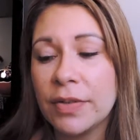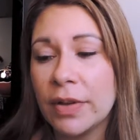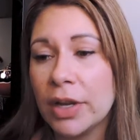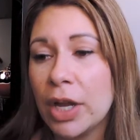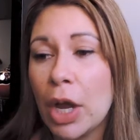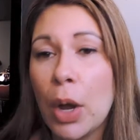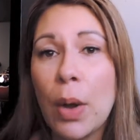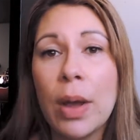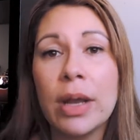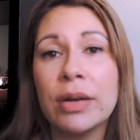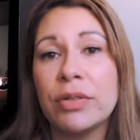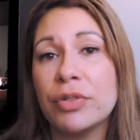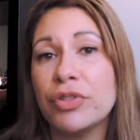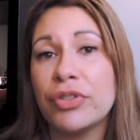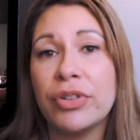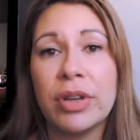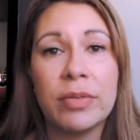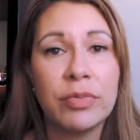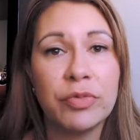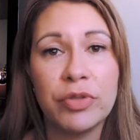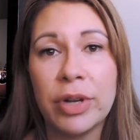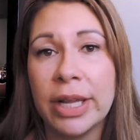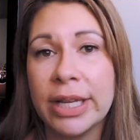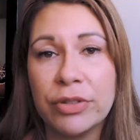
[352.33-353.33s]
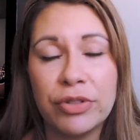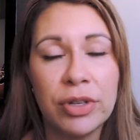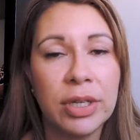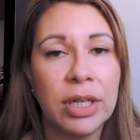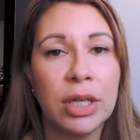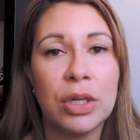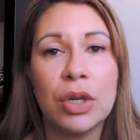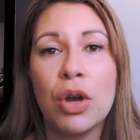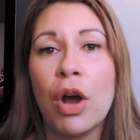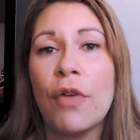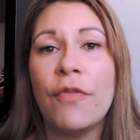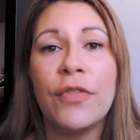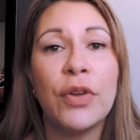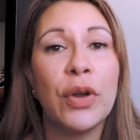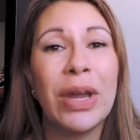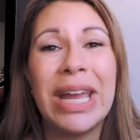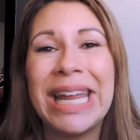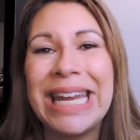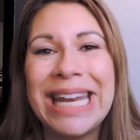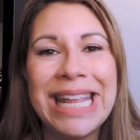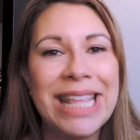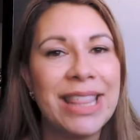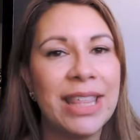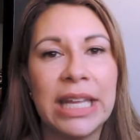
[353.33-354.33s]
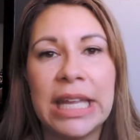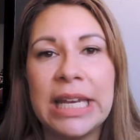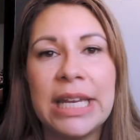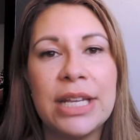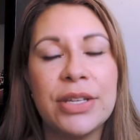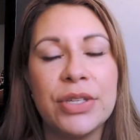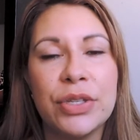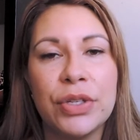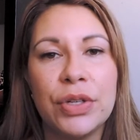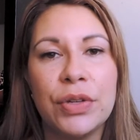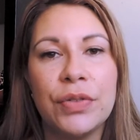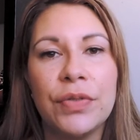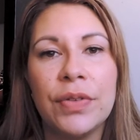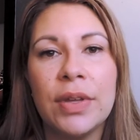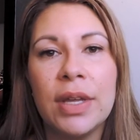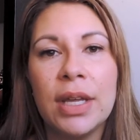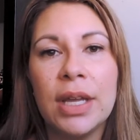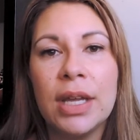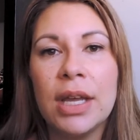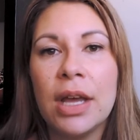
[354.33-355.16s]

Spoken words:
So I go out and drink a coffee or anything, any sort of